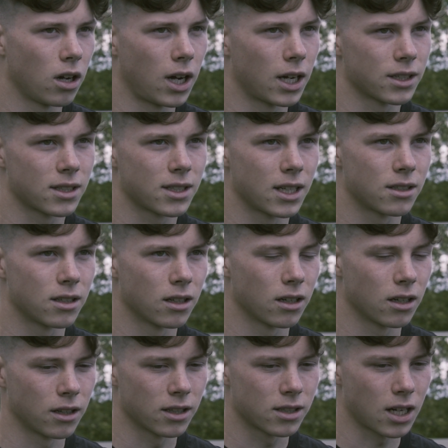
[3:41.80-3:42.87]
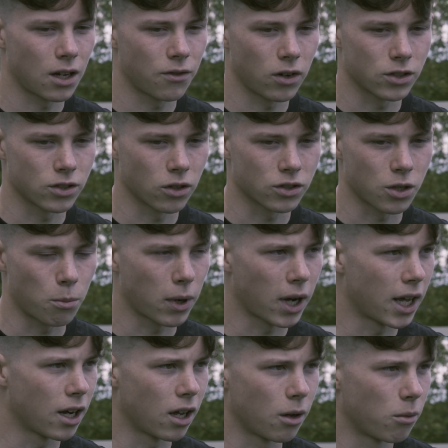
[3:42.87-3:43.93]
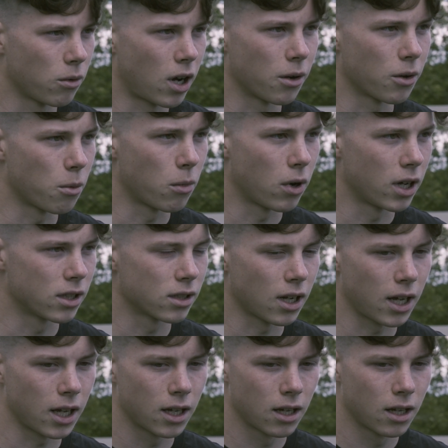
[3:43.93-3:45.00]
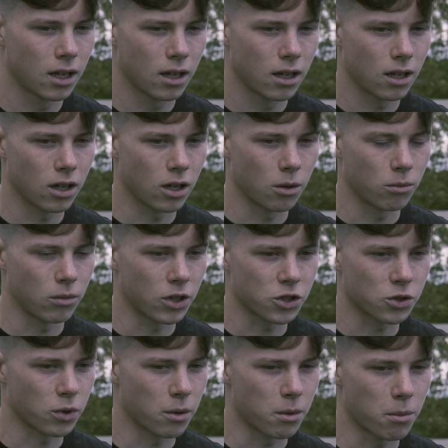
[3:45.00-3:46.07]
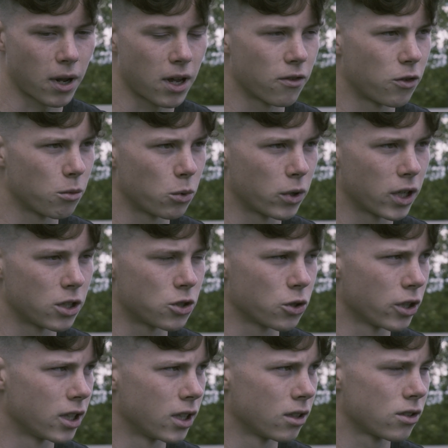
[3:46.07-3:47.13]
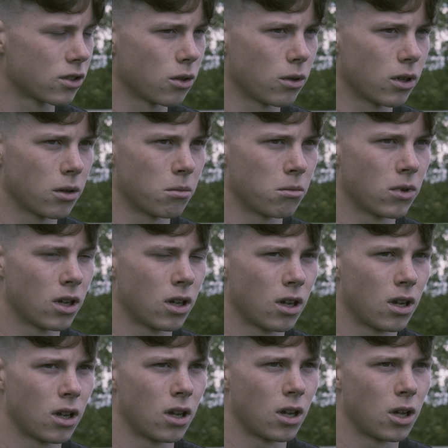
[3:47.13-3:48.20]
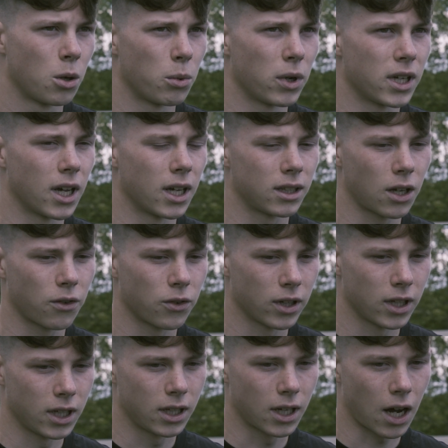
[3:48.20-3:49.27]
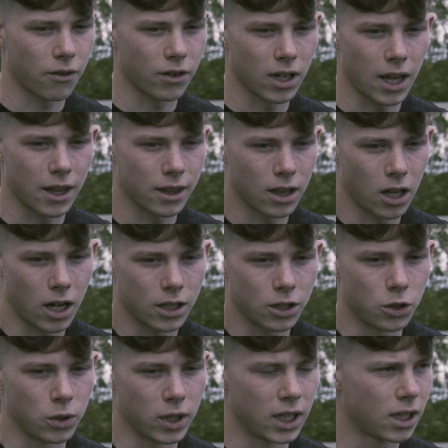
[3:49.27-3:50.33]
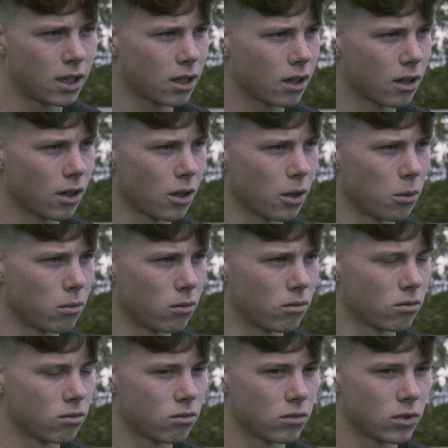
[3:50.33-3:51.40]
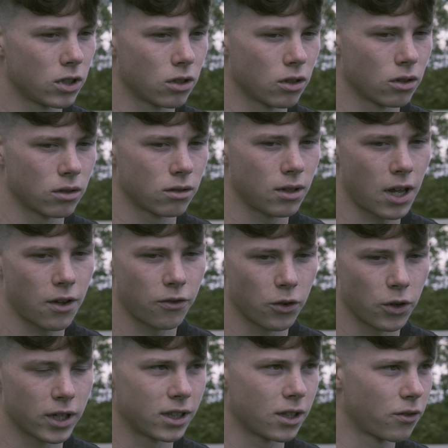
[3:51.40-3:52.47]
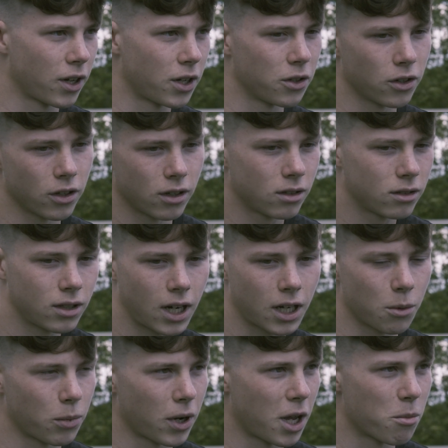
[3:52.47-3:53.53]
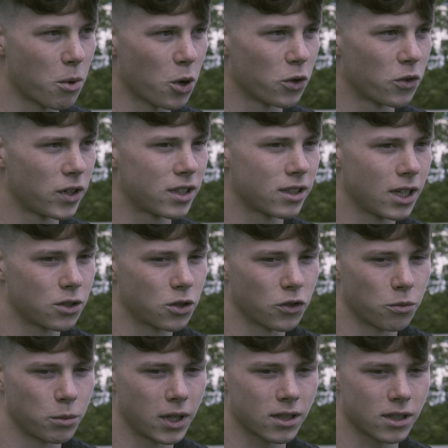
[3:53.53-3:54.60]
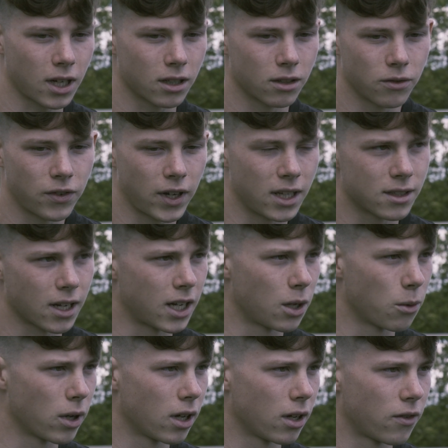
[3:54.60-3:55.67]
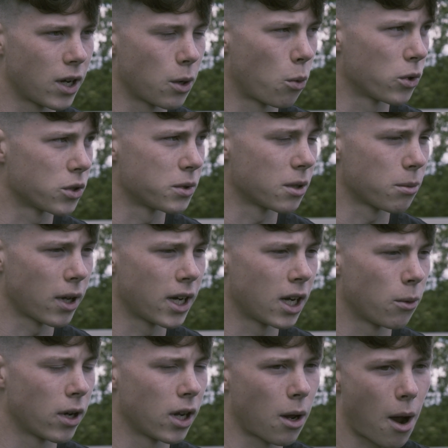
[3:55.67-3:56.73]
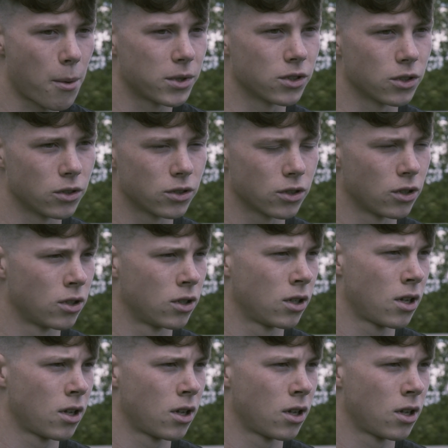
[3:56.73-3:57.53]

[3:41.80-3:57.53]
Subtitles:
as I said to the staff, as long as I'm playing, I don't mind. Like, I just want to be playing football and enjoying it. So, but yeah, definitely having that, like, unique, you know, left-footed defender, I can play both. It's good for me because I can fit into anywhere if anyone wants me to play anywhere, and I'm happy to do so.